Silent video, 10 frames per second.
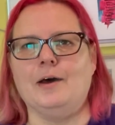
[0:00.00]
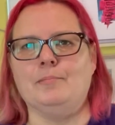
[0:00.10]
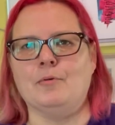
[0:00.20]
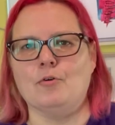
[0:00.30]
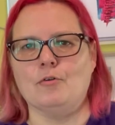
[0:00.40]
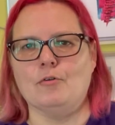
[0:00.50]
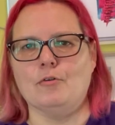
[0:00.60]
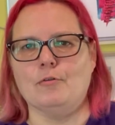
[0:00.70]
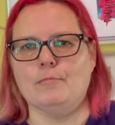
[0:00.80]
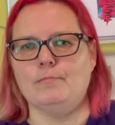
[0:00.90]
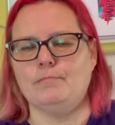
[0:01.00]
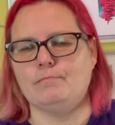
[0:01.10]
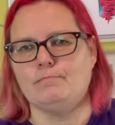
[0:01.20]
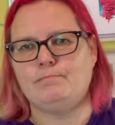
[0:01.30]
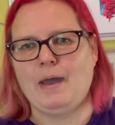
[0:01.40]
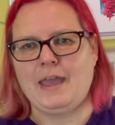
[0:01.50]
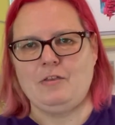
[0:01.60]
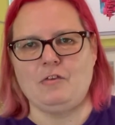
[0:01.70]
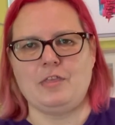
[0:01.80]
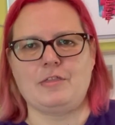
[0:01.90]
more
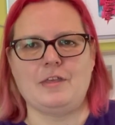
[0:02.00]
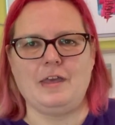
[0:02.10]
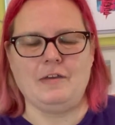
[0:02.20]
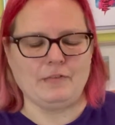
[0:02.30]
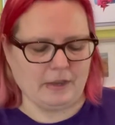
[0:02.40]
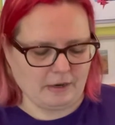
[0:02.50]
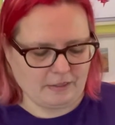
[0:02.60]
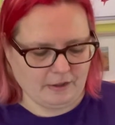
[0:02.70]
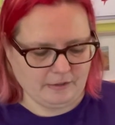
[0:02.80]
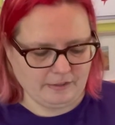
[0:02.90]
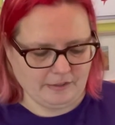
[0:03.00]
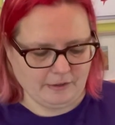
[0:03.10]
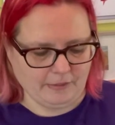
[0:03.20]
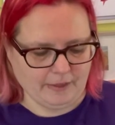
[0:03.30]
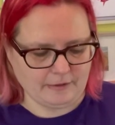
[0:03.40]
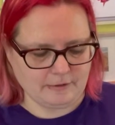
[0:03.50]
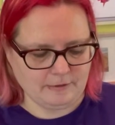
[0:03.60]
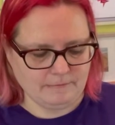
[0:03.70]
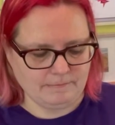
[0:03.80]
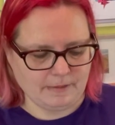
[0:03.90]
pages if I decide to do that.
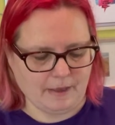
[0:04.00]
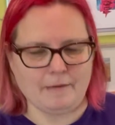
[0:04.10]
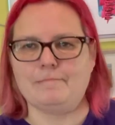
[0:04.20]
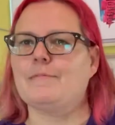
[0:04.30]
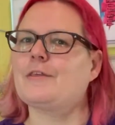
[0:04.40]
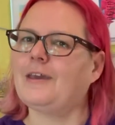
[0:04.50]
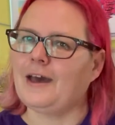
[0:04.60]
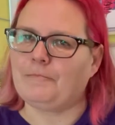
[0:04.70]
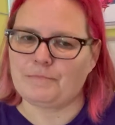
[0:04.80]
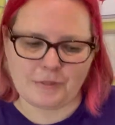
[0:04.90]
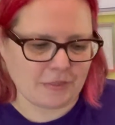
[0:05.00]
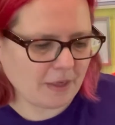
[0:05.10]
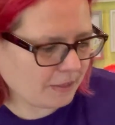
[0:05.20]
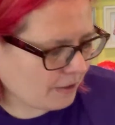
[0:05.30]
So yeah, so that's